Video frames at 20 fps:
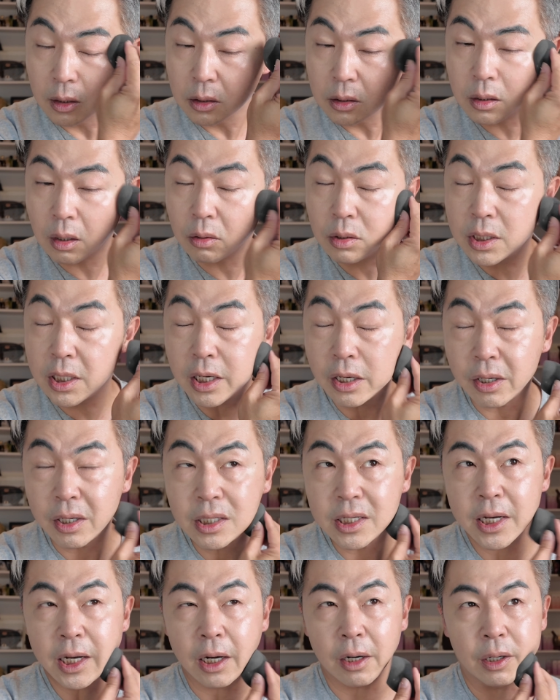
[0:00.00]
So
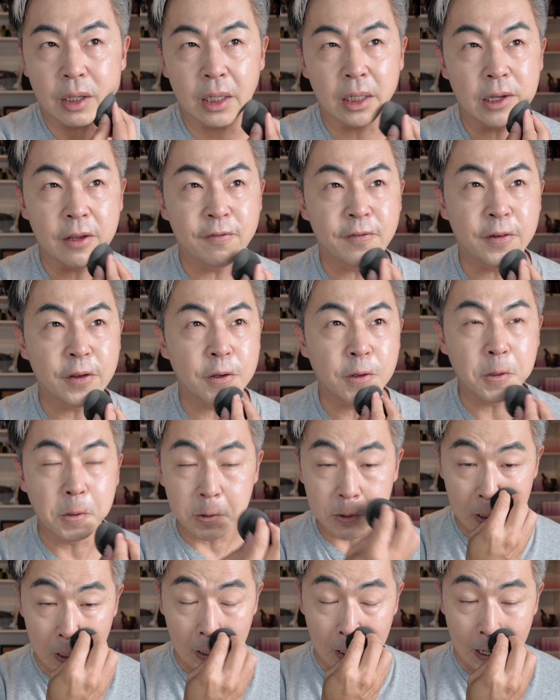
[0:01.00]
TIRTIR, if you
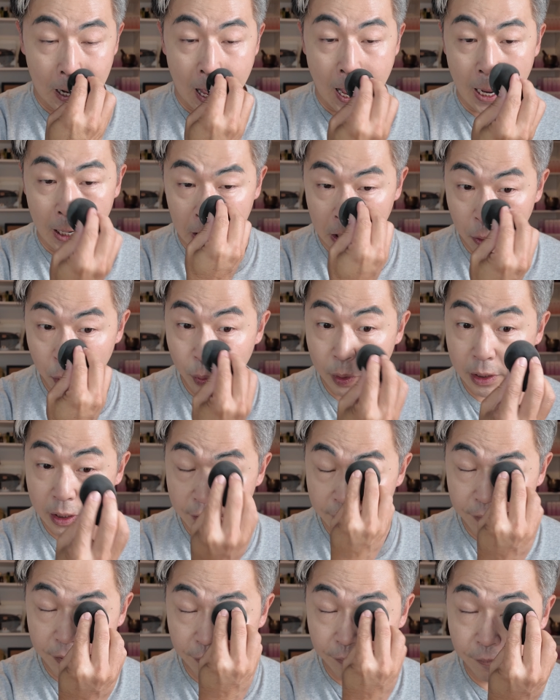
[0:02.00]
use a lot, it will
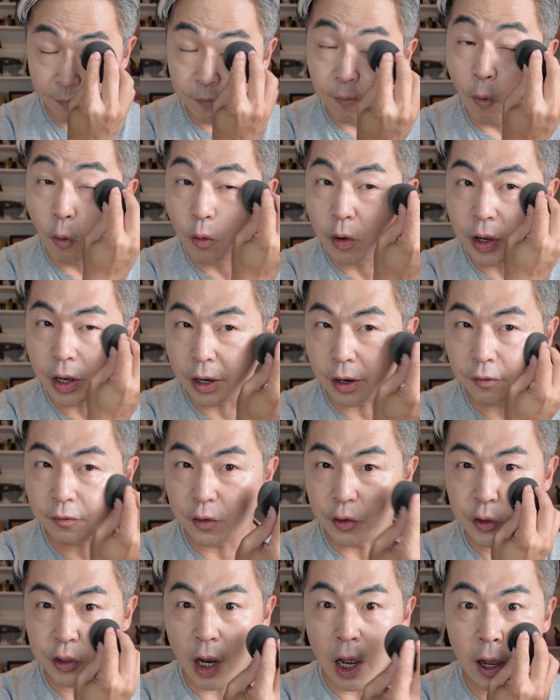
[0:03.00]
give you full
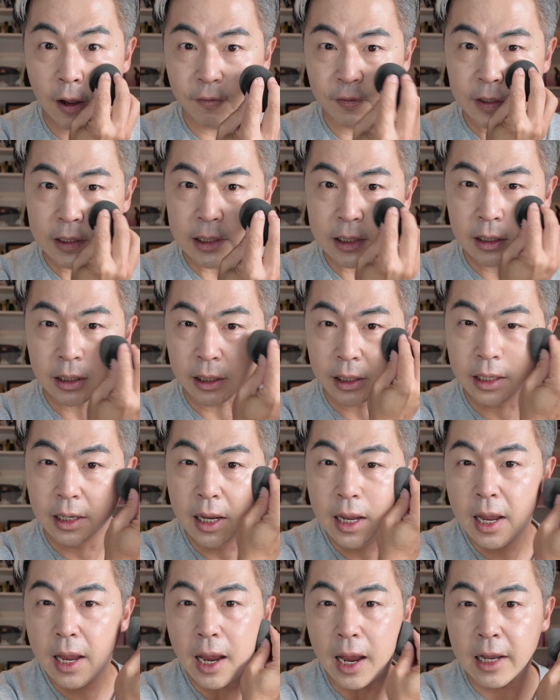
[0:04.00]
coverage, obviously.
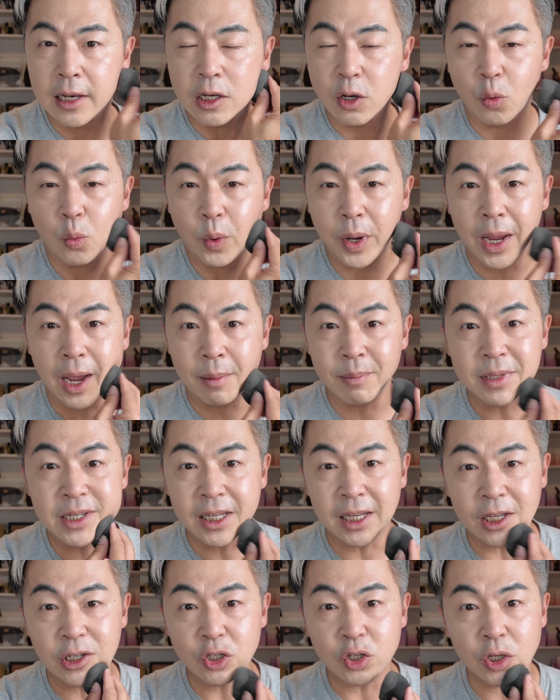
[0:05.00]
And the way I'm
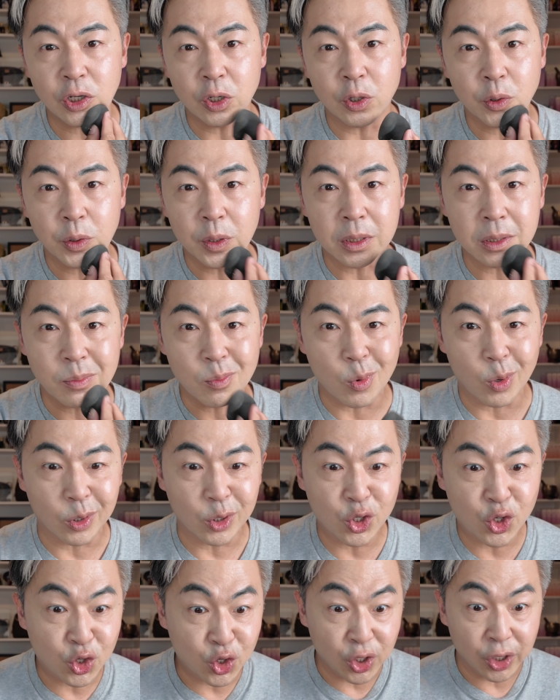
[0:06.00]
teaching you is more
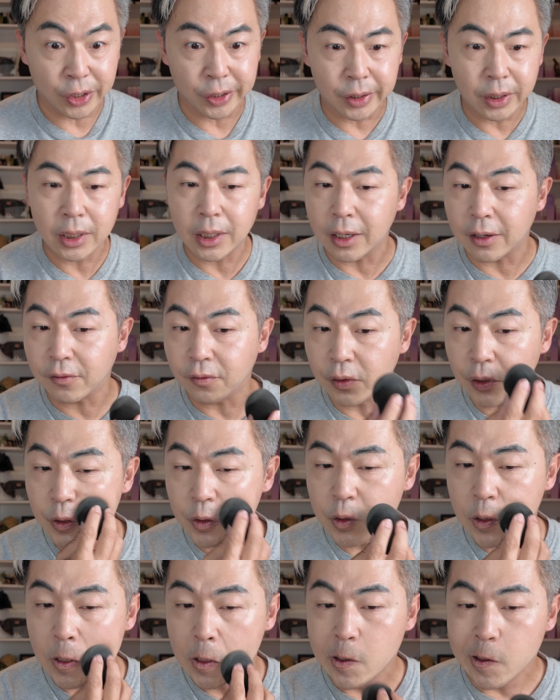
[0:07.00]
sheer
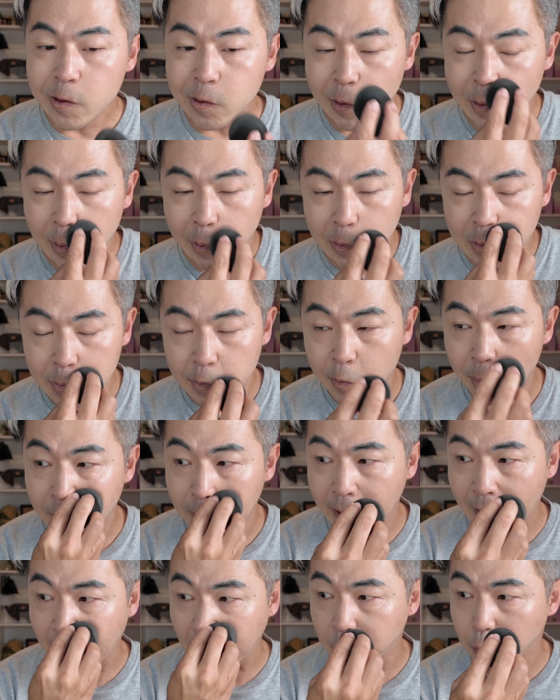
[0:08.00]
coverage, so it looks more
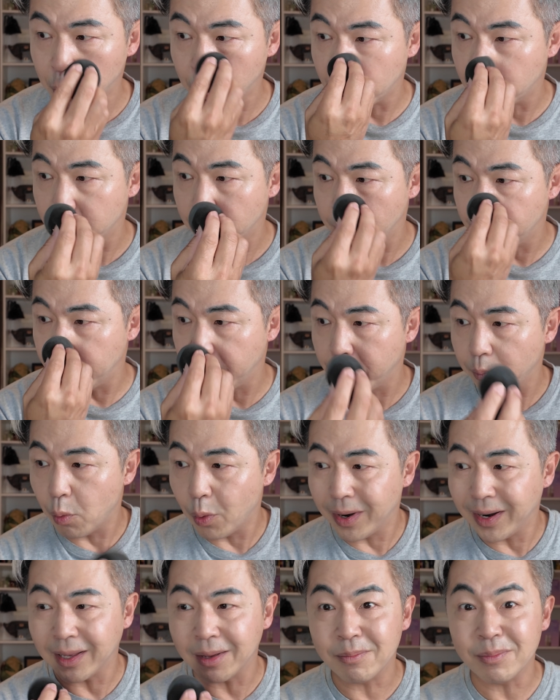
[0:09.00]
natural,
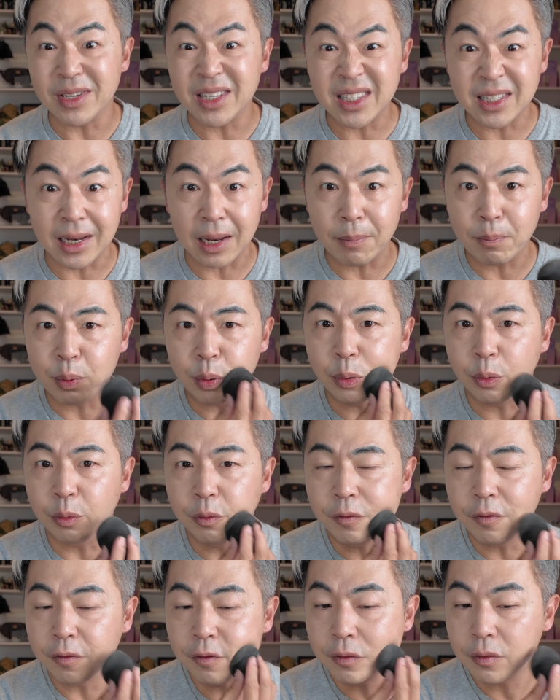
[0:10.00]
more like mistake
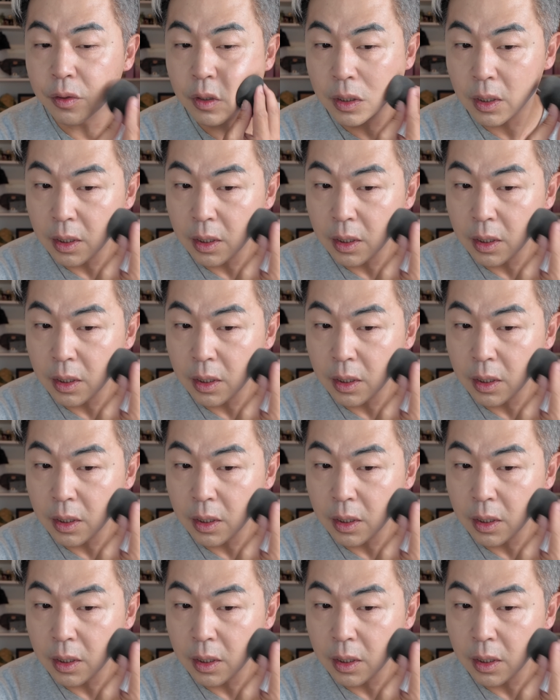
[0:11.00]
proof.